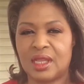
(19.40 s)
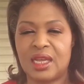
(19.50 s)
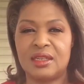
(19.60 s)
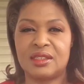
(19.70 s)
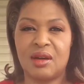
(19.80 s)

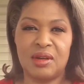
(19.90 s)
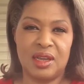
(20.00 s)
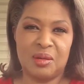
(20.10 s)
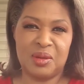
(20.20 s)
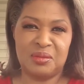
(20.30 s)
And it's
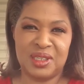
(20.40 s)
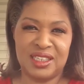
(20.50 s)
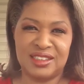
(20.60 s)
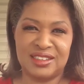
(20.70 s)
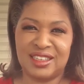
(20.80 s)
already open
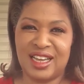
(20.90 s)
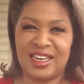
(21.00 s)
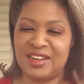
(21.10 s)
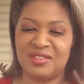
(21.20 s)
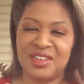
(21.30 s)
because I
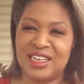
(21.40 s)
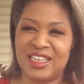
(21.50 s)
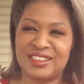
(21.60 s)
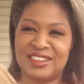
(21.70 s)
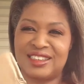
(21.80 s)
didn't
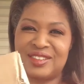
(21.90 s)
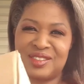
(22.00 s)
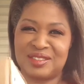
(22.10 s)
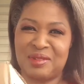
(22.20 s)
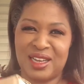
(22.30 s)
realize that this
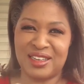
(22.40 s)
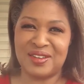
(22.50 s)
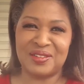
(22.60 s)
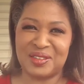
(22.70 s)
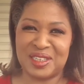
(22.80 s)
was my
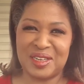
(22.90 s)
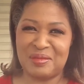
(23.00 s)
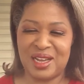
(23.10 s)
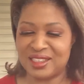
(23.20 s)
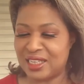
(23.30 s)
Cocotique
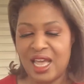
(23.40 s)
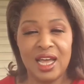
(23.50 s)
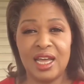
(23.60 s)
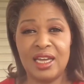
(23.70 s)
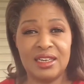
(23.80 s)
box.
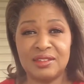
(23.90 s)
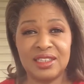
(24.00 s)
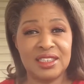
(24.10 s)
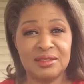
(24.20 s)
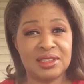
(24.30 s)
I had no
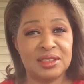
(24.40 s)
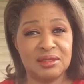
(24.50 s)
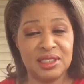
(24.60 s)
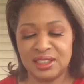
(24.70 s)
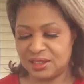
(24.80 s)
idea what this
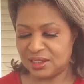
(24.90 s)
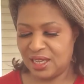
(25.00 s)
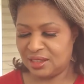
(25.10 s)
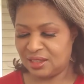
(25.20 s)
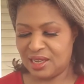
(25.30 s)
was.
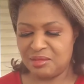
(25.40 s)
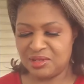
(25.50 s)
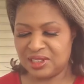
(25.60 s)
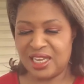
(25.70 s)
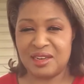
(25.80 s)
The
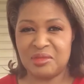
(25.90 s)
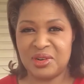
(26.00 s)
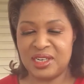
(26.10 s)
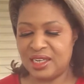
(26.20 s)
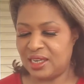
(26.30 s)
label was hand
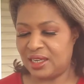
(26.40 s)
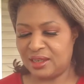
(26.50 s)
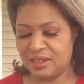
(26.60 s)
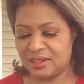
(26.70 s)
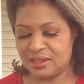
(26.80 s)
printed
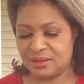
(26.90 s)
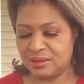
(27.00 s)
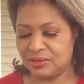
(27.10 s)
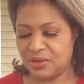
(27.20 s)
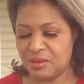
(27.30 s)
and it's
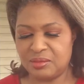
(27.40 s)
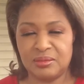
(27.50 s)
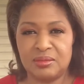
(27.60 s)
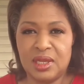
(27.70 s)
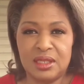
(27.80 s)

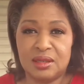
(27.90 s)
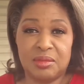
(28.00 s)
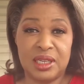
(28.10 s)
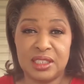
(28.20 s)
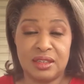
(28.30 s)
from some
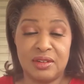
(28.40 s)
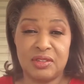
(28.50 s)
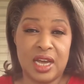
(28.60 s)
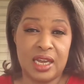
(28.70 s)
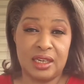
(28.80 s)
place I've
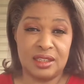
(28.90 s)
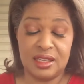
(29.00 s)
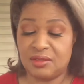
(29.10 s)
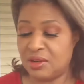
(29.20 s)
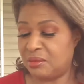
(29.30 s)
never gotten
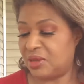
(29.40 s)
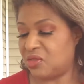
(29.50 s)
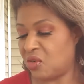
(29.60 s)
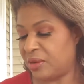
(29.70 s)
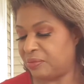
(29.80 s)
anything from
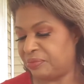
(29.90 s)
before.